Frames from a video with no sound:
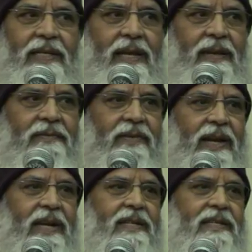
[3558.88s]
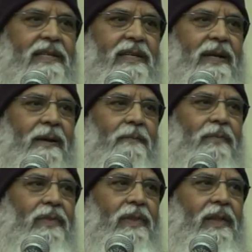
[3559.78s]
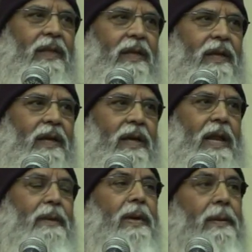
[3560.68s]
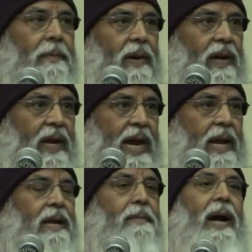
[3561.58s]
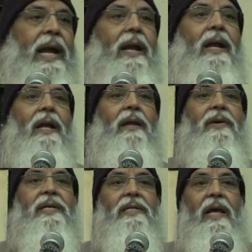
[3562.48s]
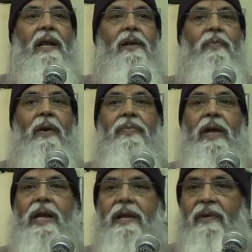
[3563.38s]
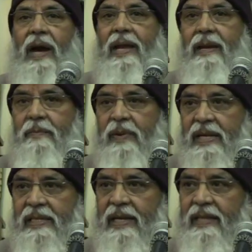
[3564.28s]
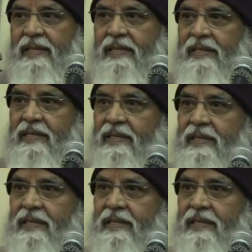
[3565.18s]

See, friends, remember and remind yourself of the divine presence.